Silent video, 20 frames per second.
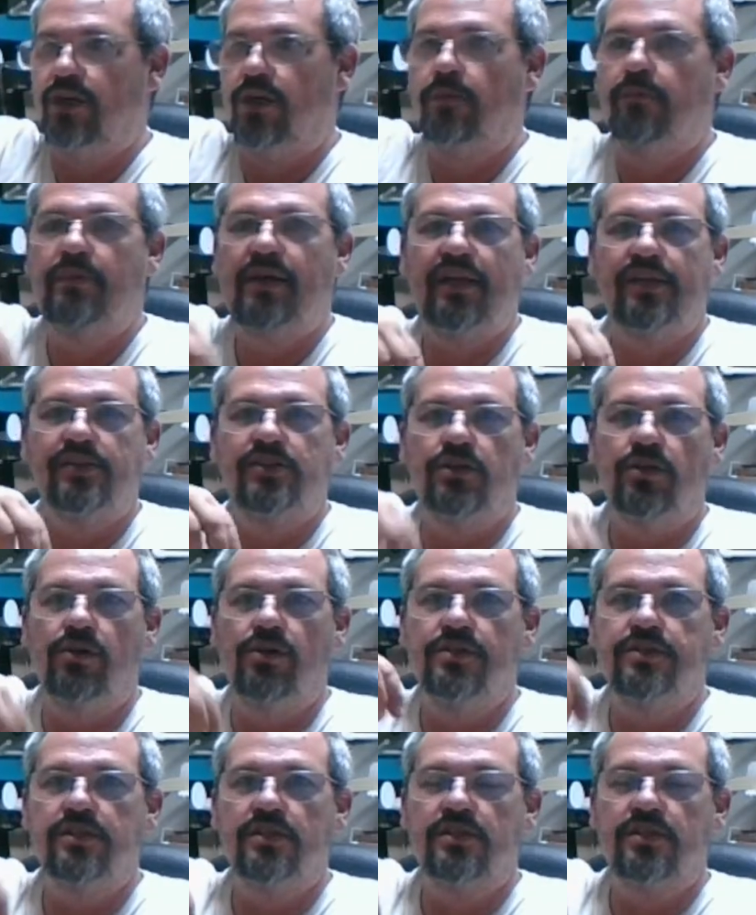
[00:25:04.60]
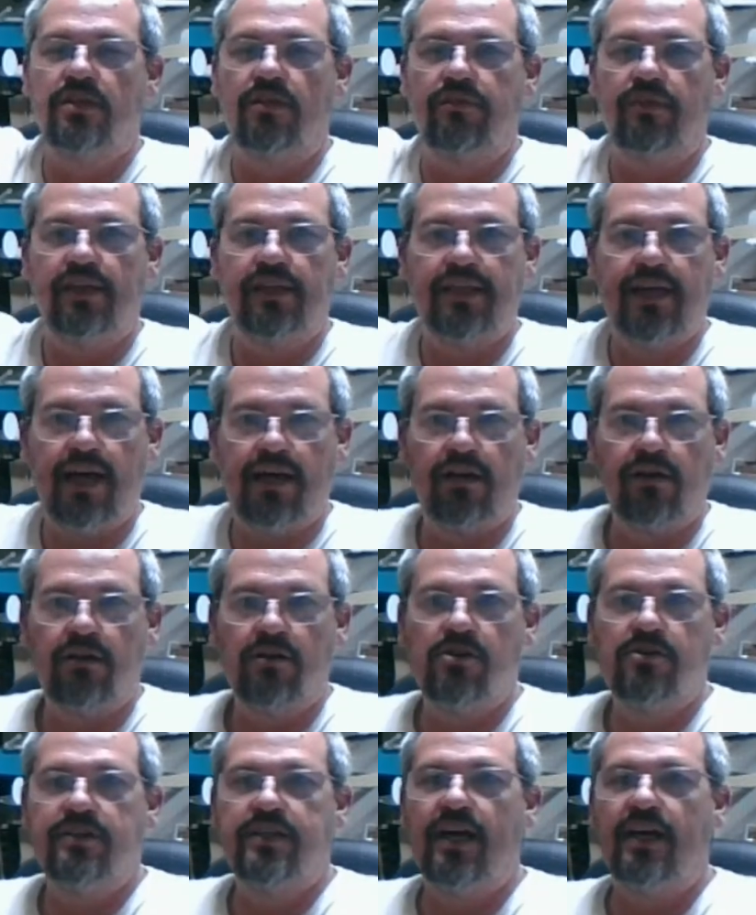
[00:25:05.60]
pencils and stuff like that on
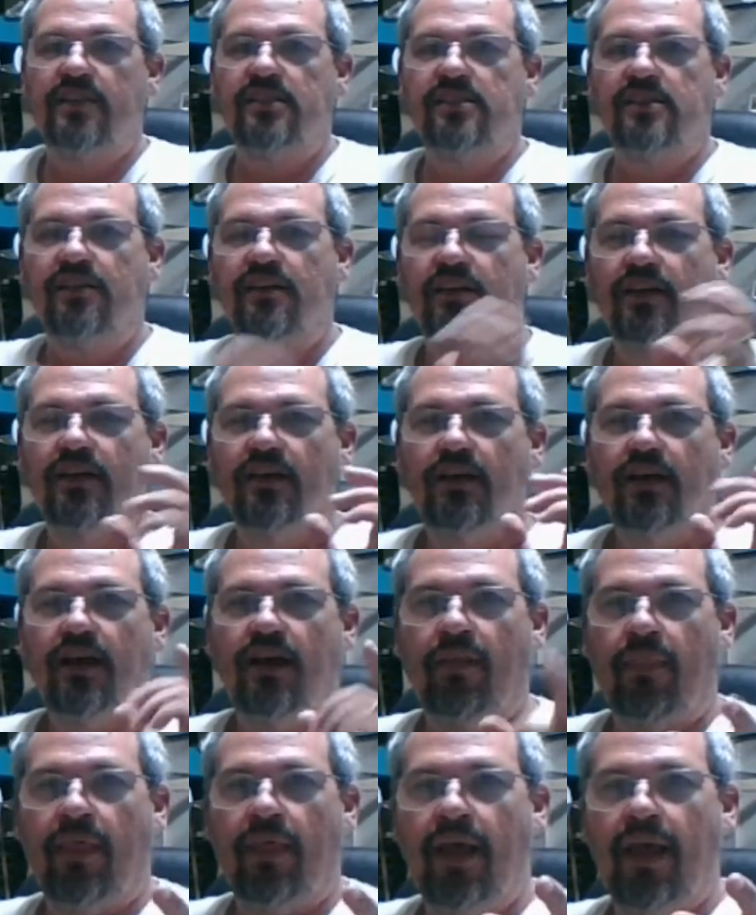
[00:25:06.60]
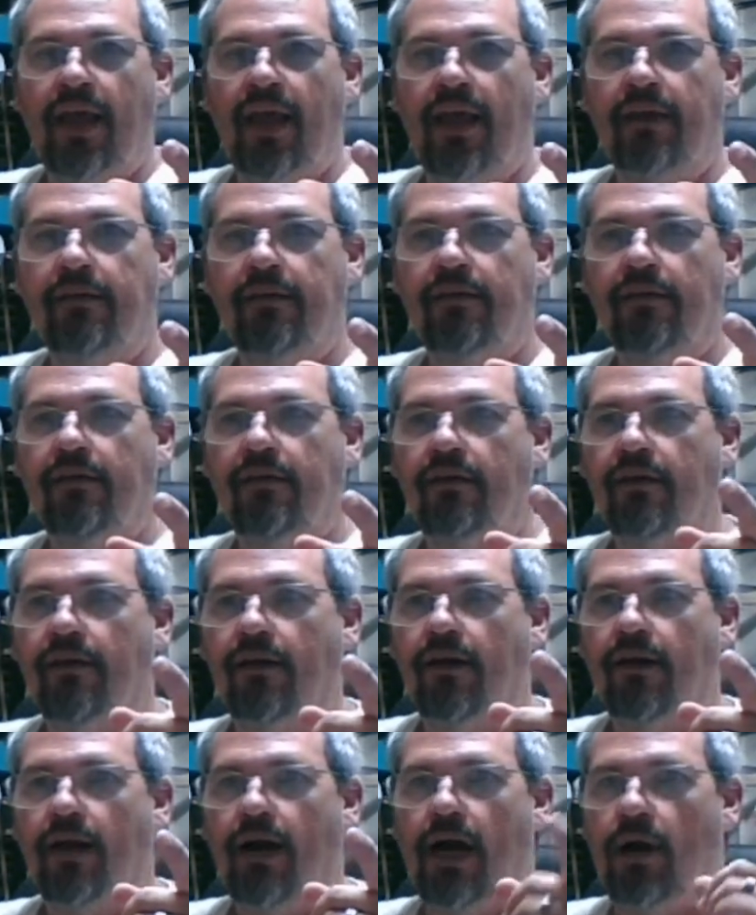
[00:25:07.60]
her desk. And then
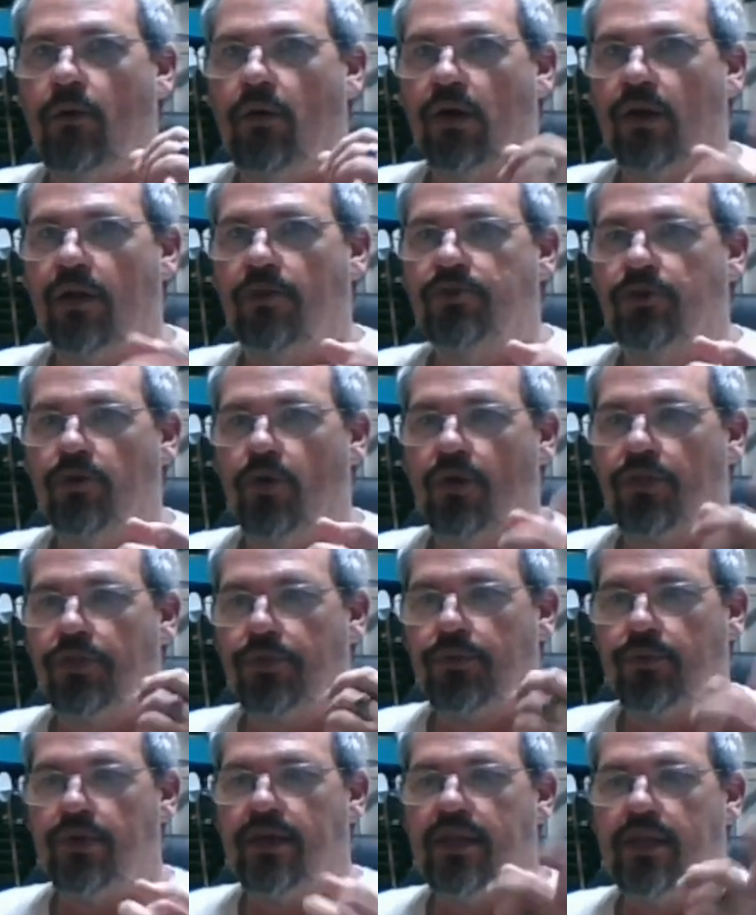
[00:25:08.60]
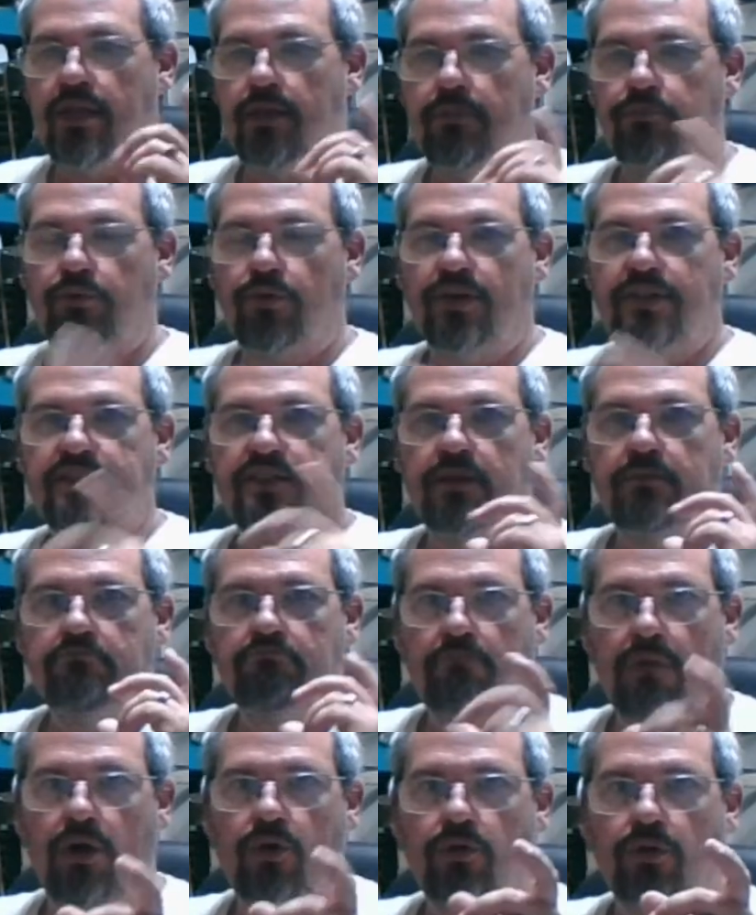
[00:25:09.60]
I want to do a 3D printed
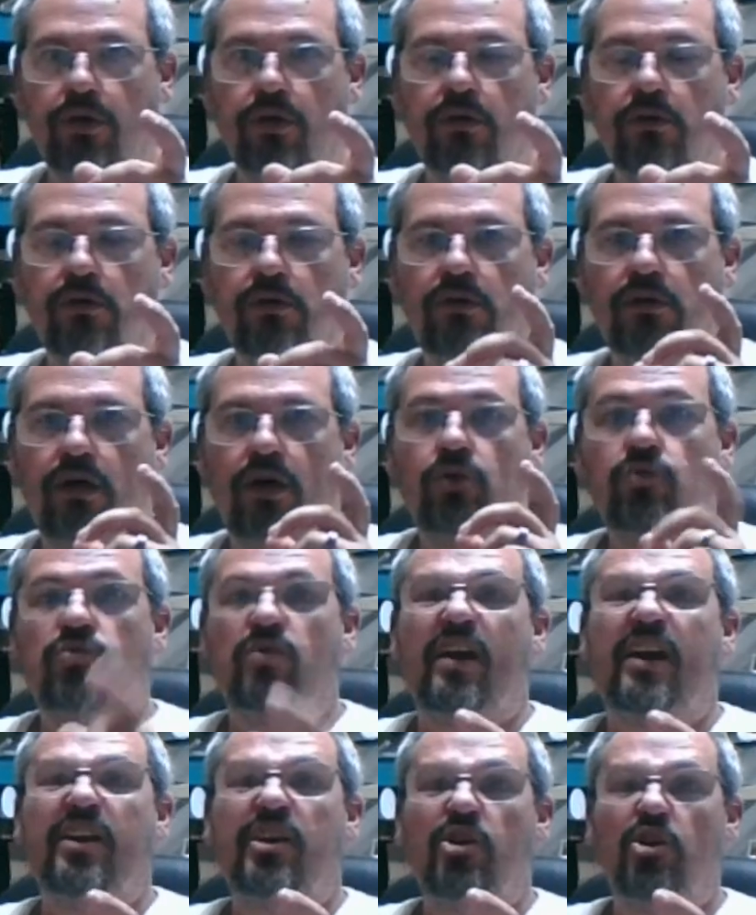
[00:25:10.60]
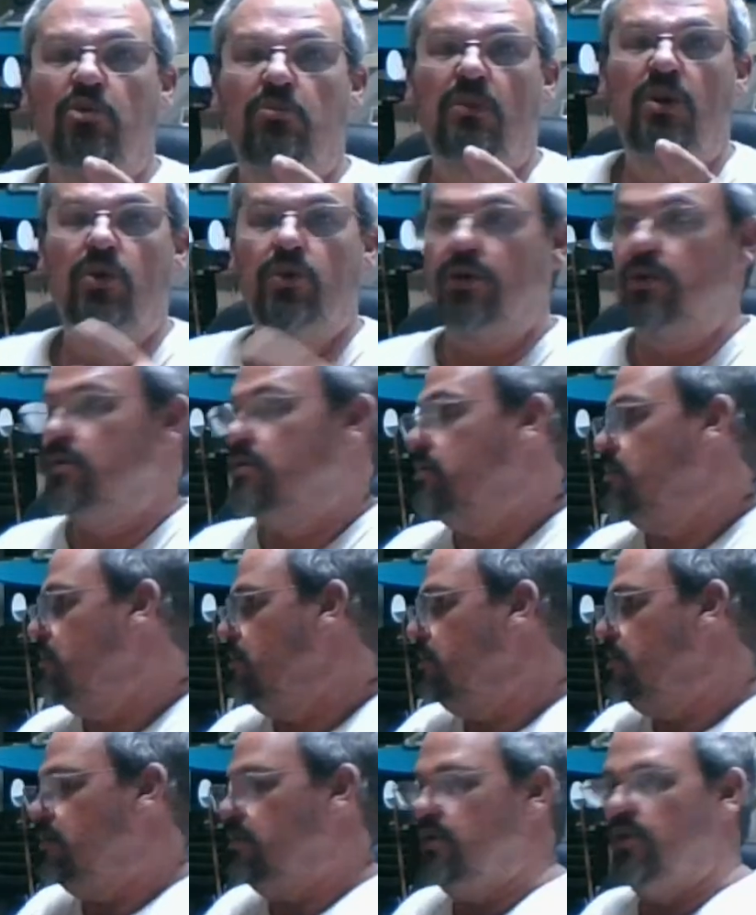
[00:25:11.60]
motor, a radial motor
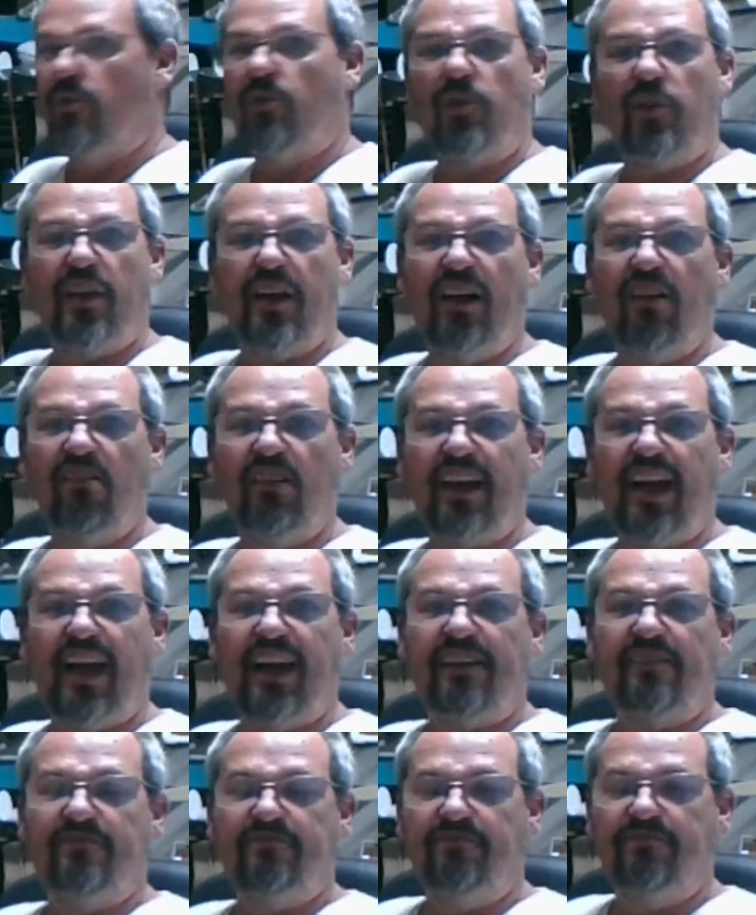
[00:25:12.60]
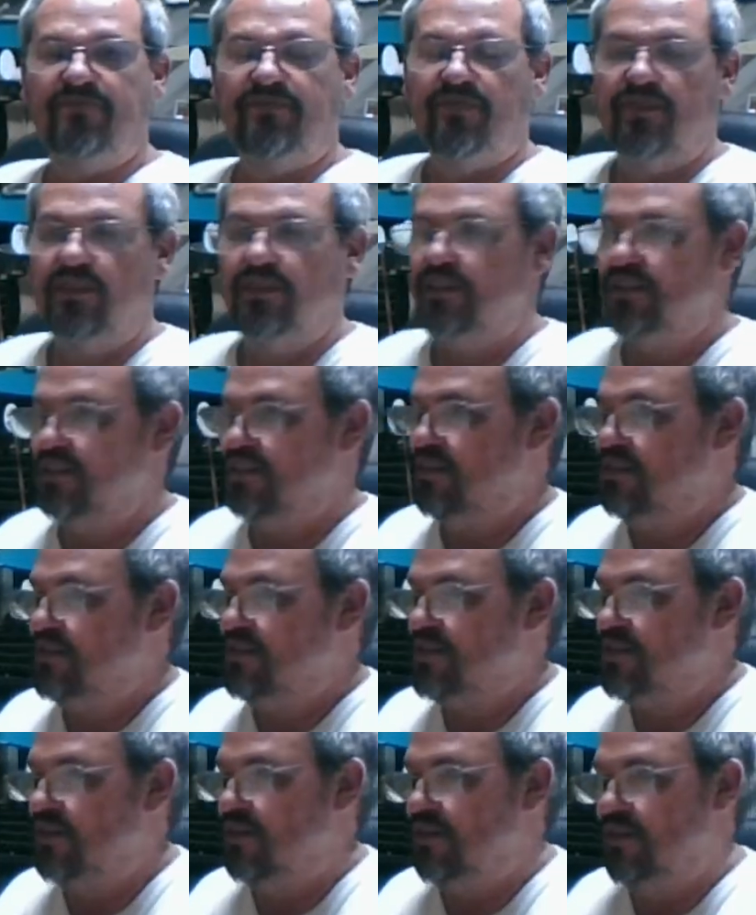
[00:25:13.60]
for the Hellcat.
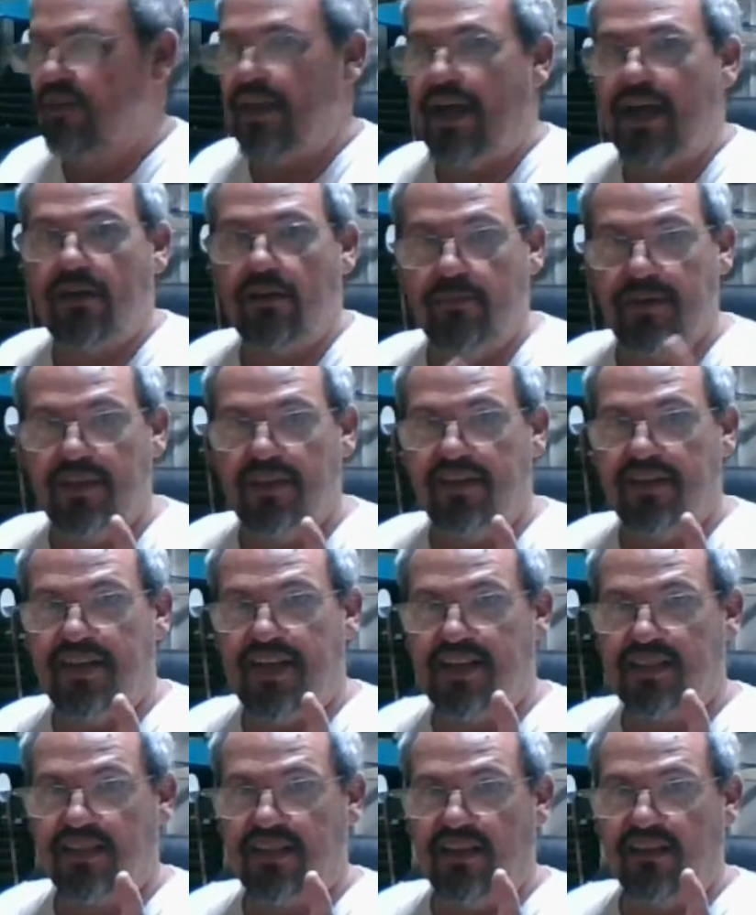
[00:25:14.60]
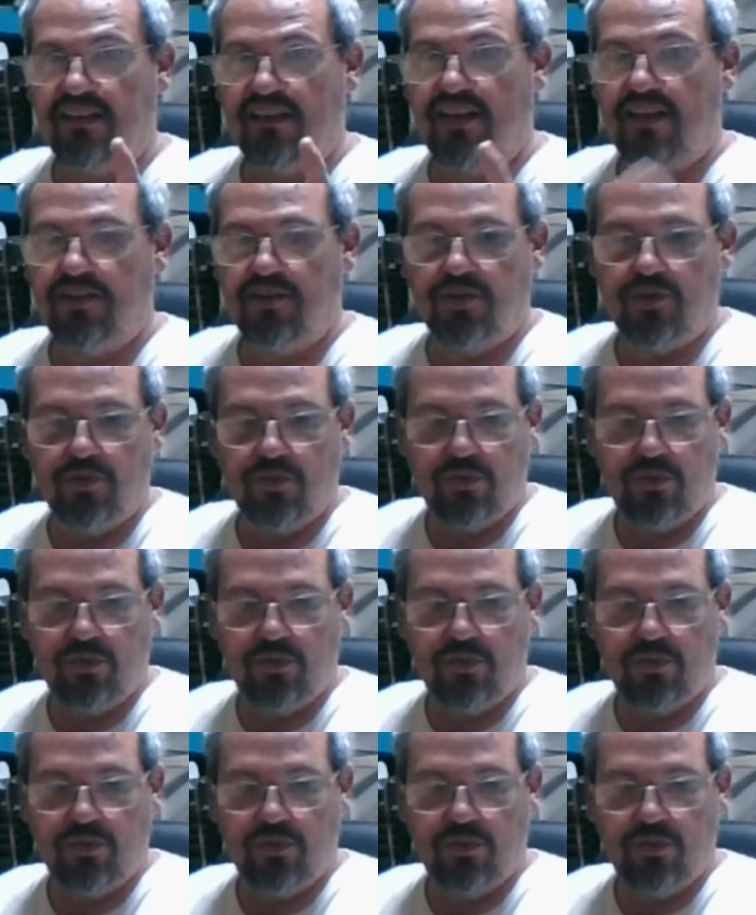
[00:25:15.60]
So that'll be the next thing that I do.